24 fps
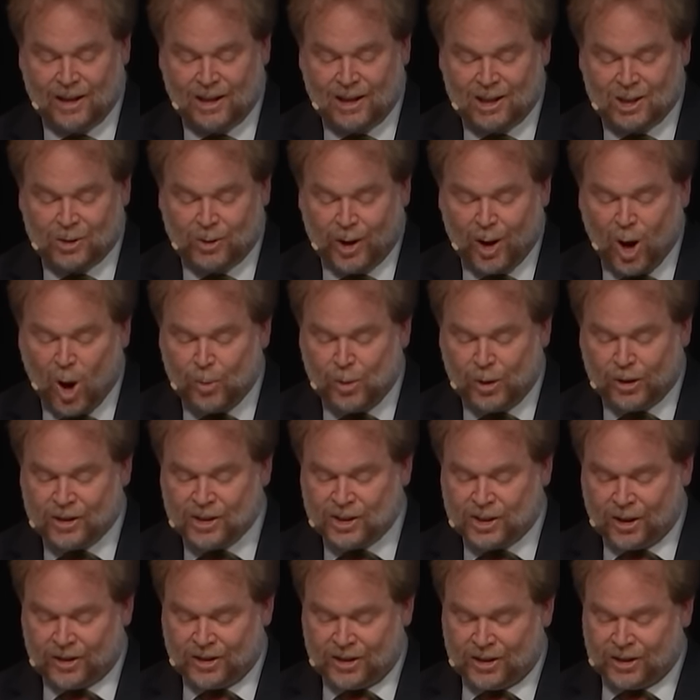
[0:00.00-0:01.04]
So I hope you can
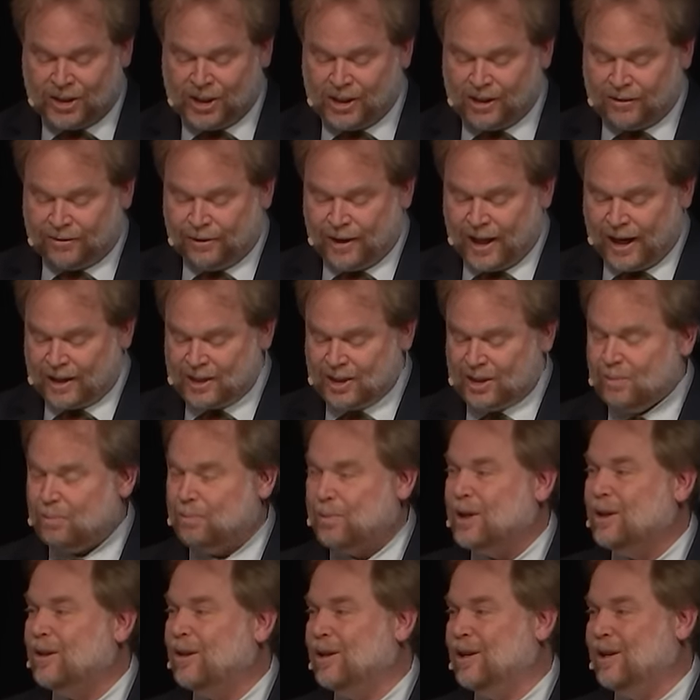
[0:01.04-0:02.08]
start to see the
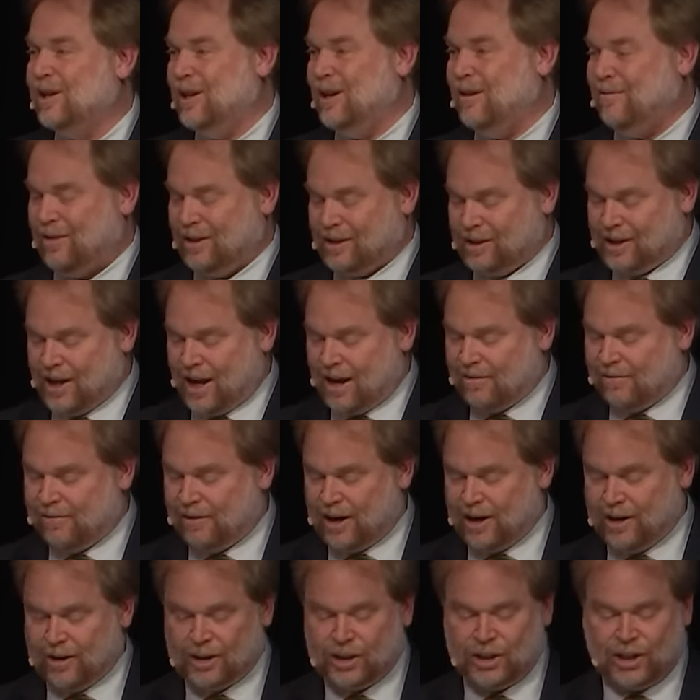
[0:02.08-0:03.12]
flexibility of the
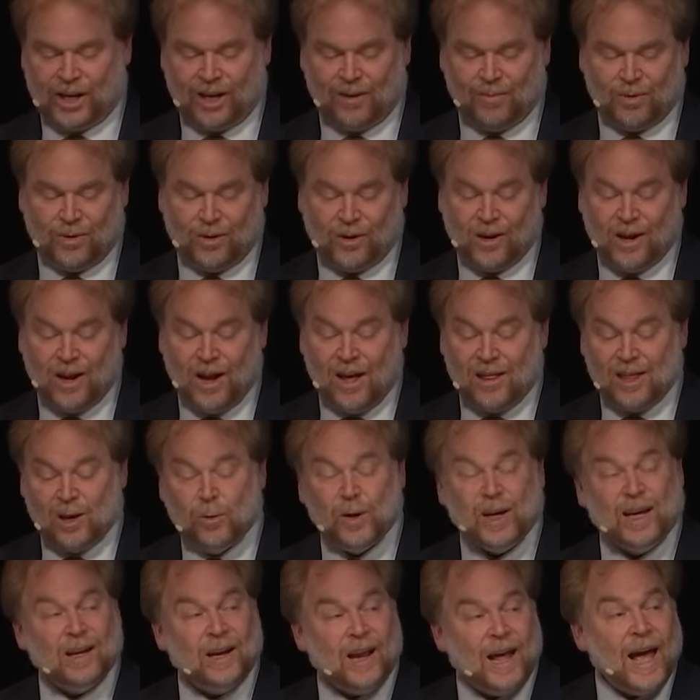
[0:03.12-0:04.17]
SAFIRE chamber, that we
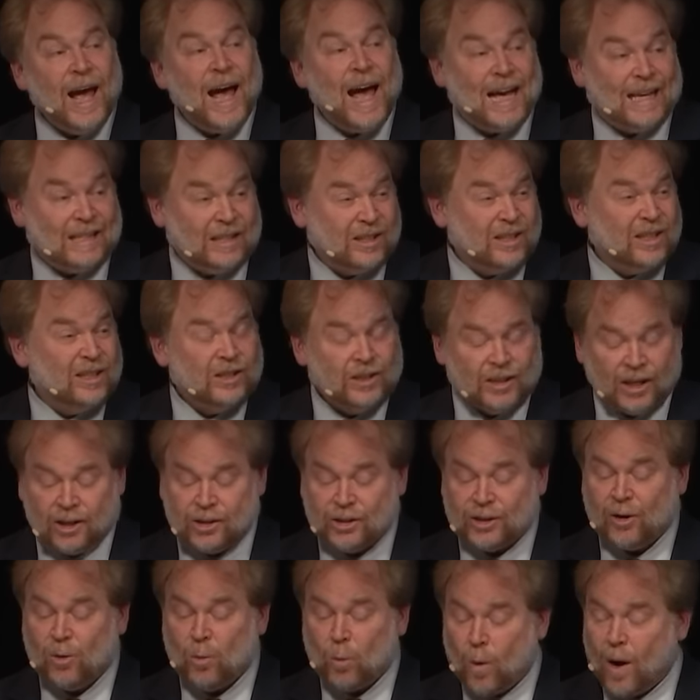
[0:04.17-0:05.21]
can ask such
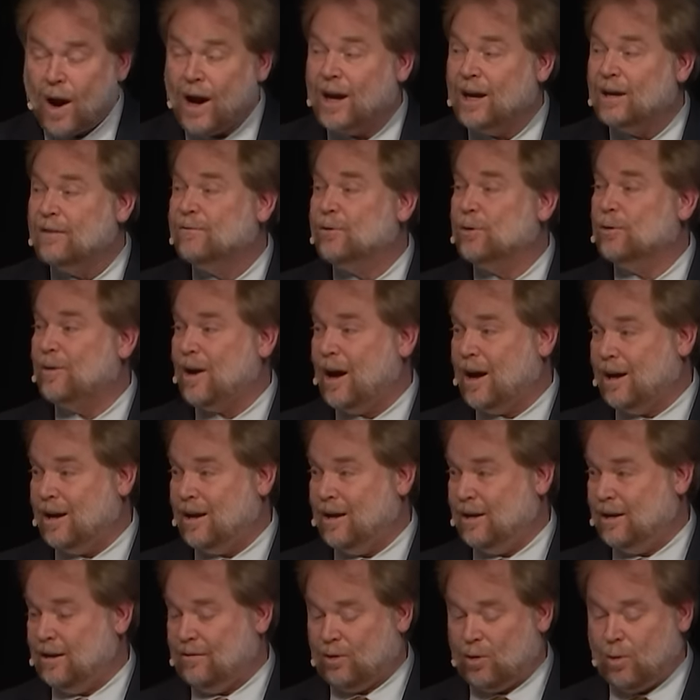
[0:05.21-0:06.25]
a wide
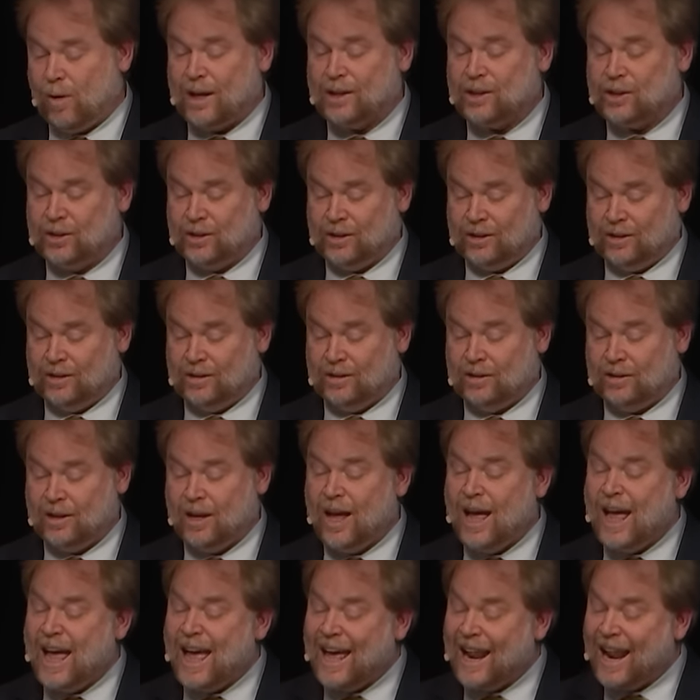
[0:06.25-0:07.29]
variety of questions
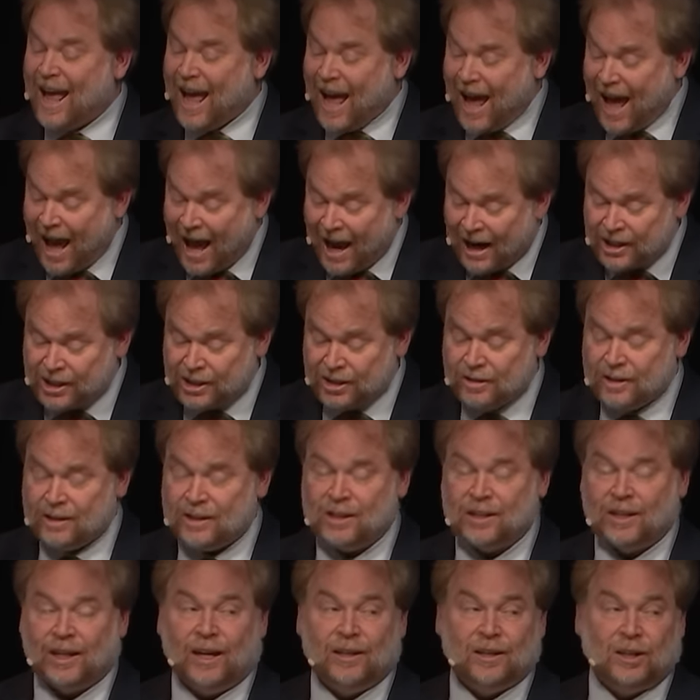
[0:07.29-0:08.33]
and actually
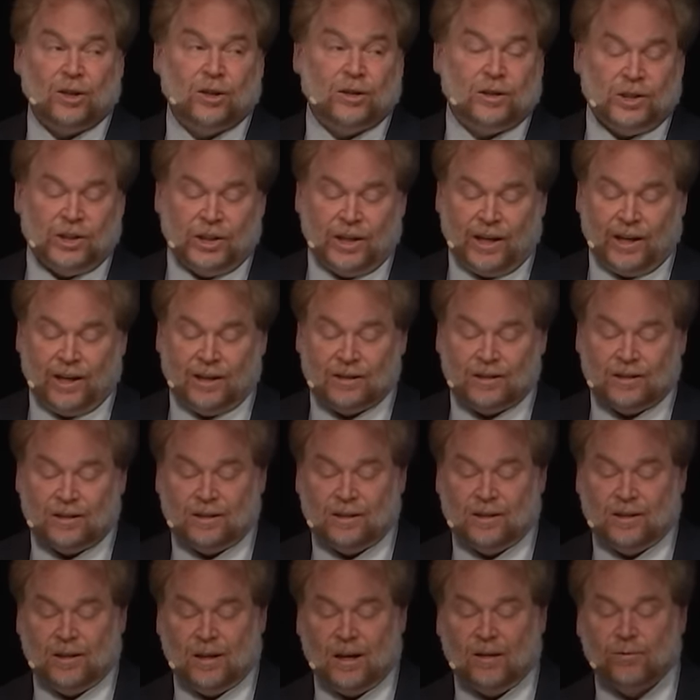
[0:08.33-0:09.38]
stand a good chance
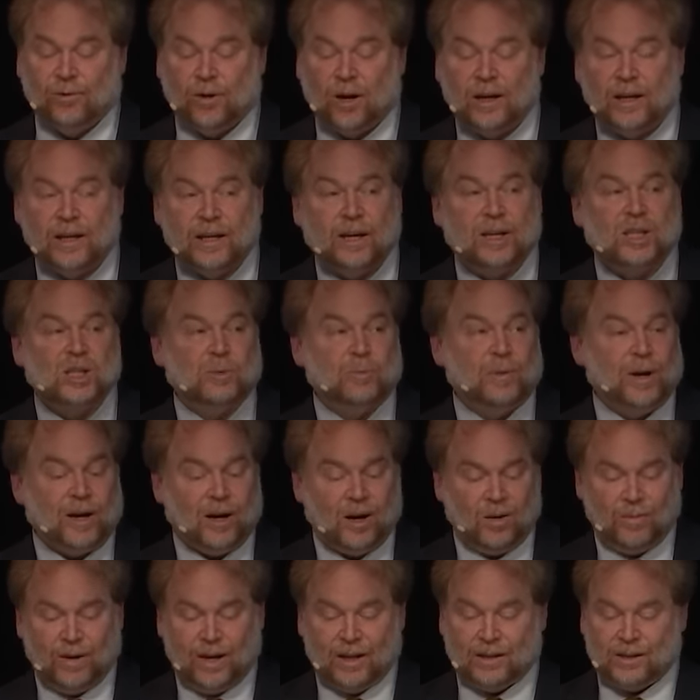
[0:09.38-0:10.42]
of running
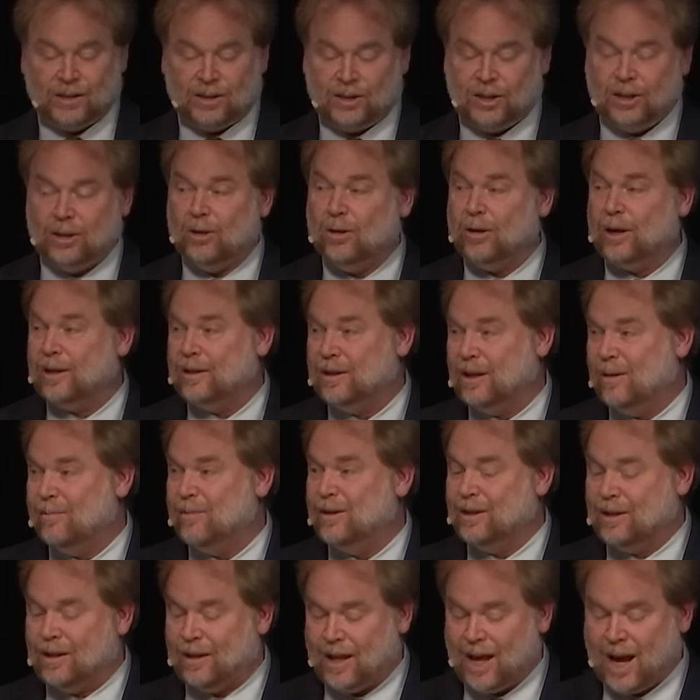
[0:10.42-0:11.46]
experiments to look at them in
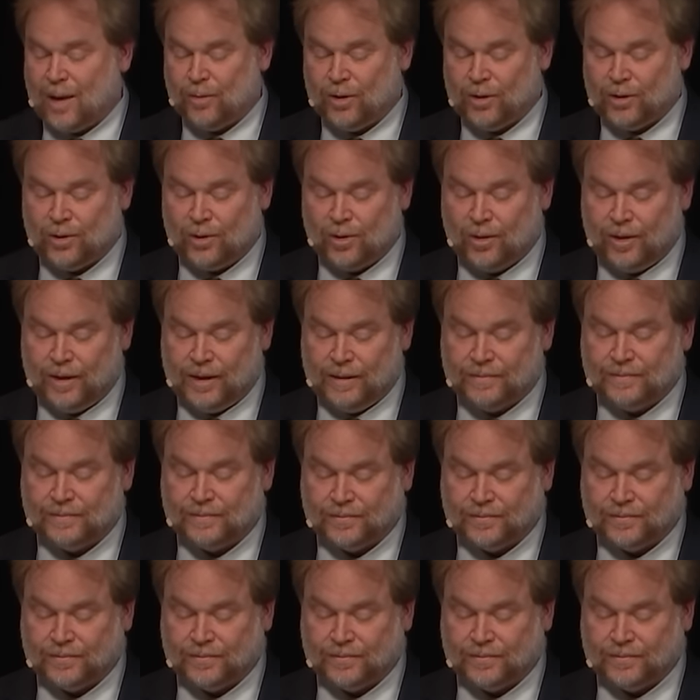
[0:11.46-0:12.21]
the laboratory.